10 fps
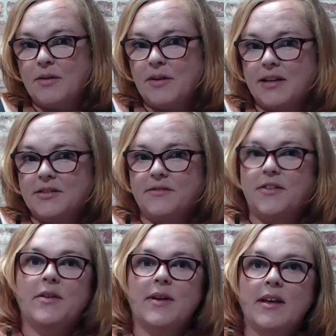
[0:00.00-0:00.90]

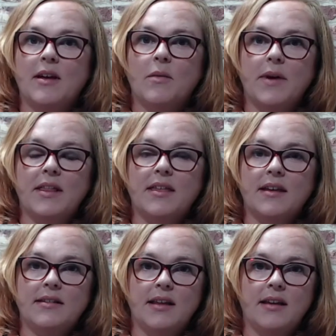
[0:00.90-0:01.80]
interviewing with
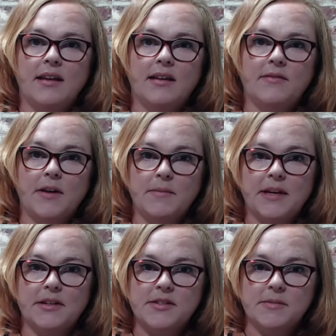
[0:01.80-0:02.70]
the filmmakers
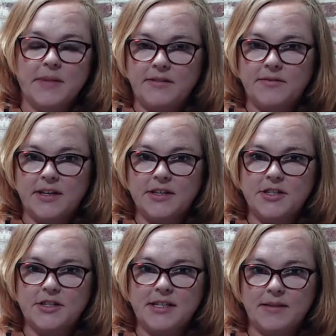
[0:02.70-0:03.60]
submitting for this year's
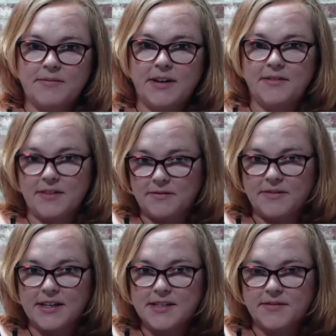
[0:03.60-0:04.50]
Deep Fried Film
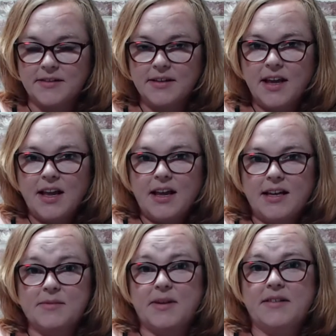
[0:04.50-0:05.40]
Festival as
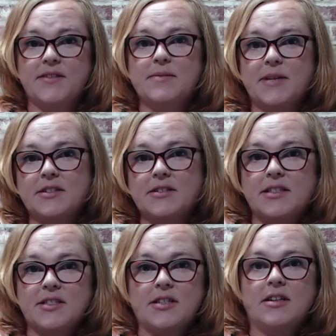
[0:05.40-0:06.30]
part of a special
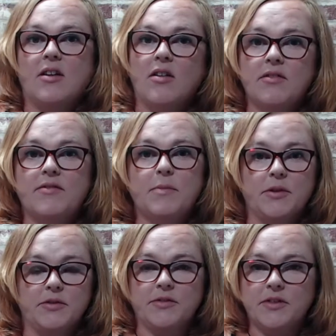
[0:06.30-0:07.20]
edition of Pulled
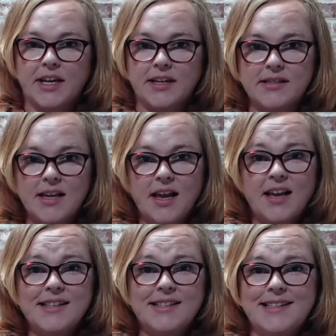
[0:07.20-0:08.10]
Focus.
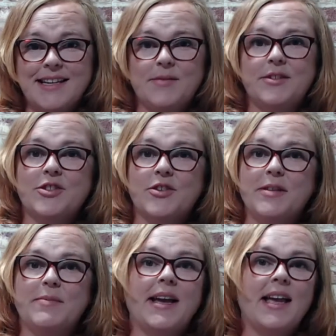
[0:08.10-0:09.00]
Today we're joined
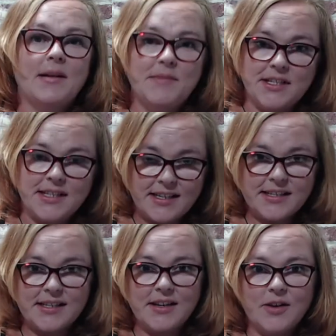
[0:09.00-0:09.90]
by MJ
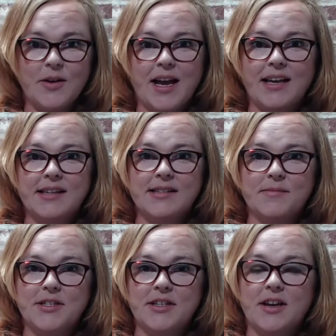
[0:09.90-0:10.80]
Dixon, who has a
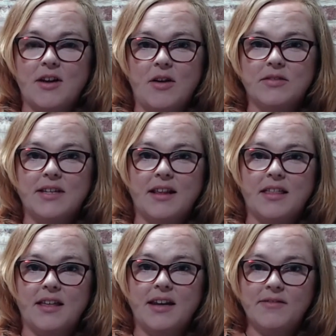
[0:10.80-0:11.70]
submission called The
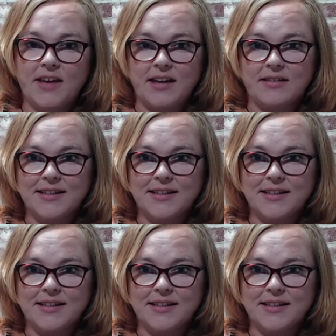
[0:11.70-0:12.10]
Thinning Veil.